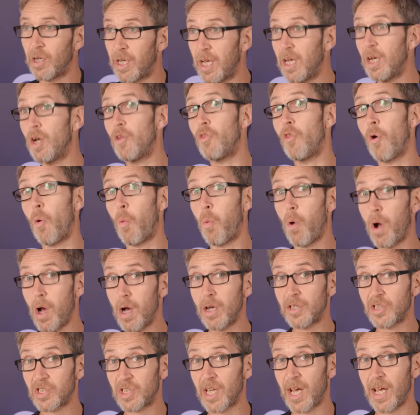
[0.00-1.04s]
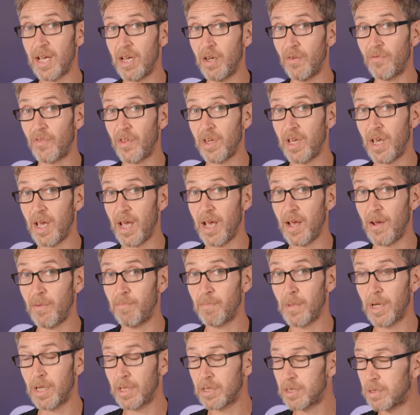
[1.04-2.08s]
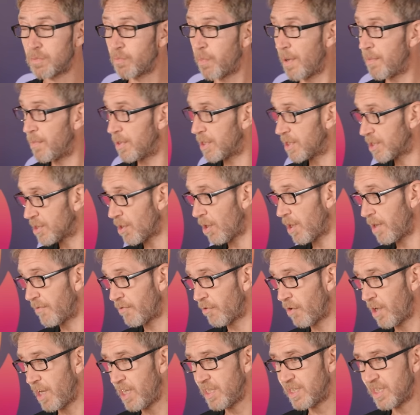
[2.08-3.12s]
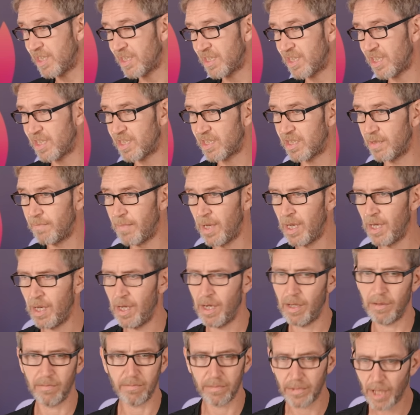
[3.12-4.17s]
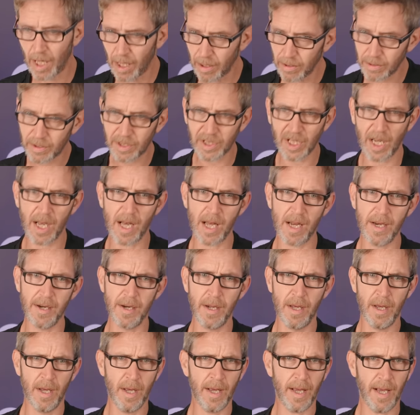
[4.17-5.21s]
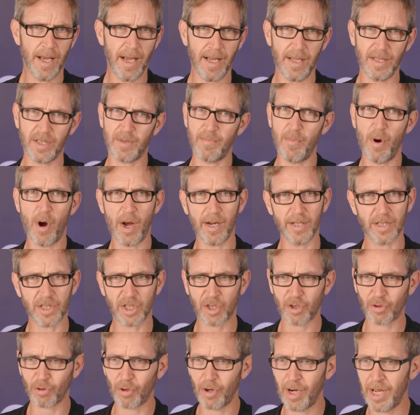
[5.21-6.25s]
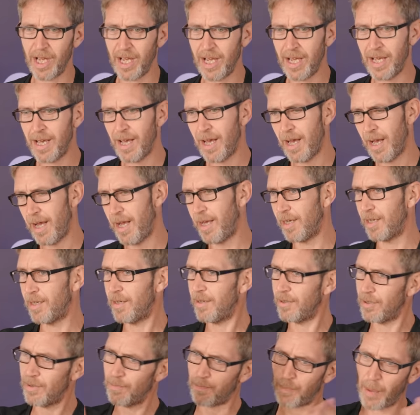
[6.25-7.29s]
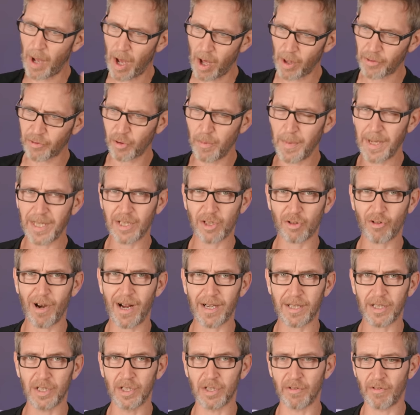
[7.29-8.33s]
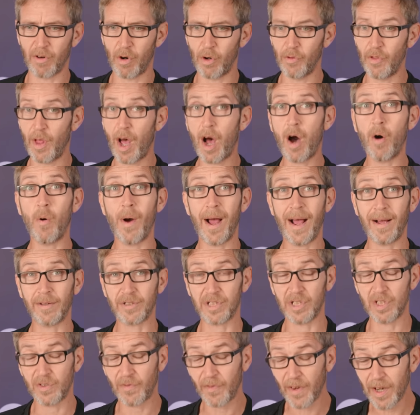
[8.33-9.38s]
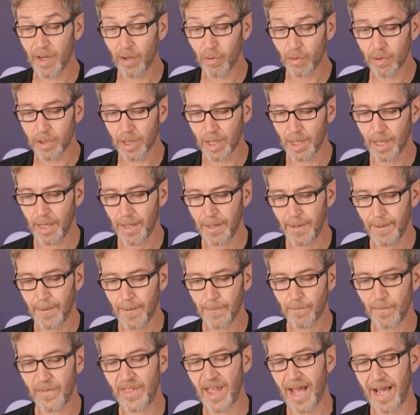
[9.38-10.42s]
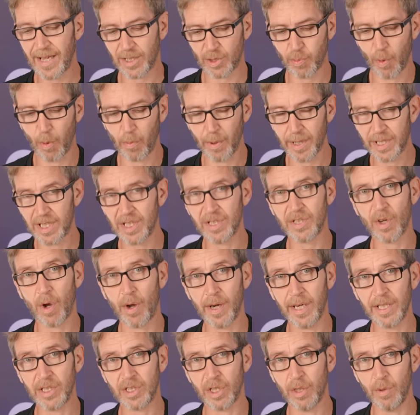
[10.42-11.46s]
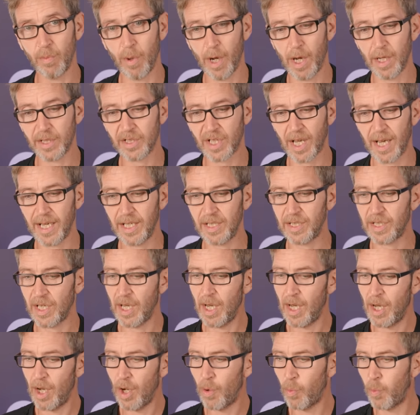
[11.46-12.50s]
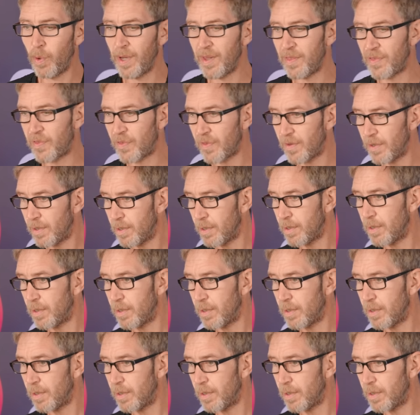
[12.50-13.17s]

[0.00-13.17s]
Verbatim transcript: looking at the worst day of the year when we're designing for a heating system, no sun, it's minus three, it bathroom extractors are on, the whole house is filled. That's what we're designing to, worst case. With